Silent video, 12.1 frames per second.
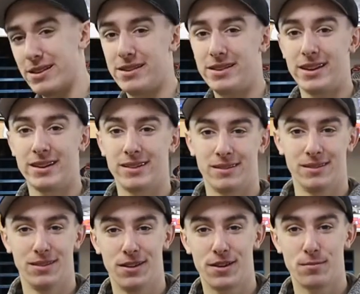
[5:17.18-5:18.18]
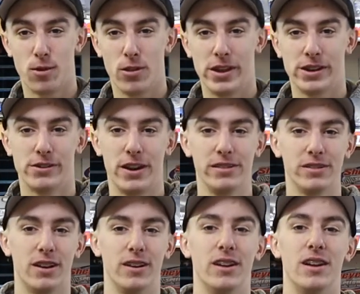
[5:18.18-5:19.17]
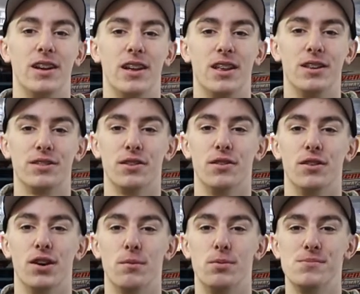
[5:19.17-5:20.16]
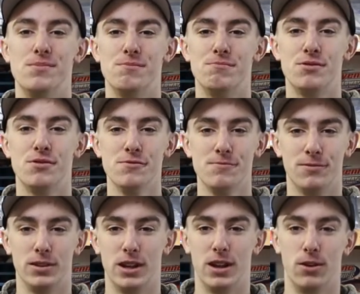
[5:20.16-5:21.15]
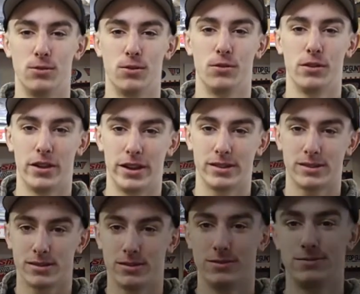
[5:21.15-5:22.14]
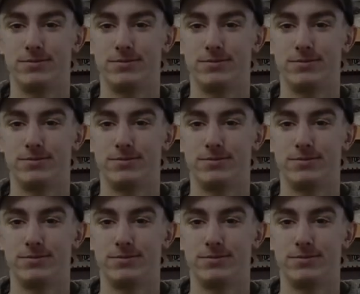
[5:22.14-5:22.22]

this thing looking more like a race car. So a boom, boom, boom, out go the lights.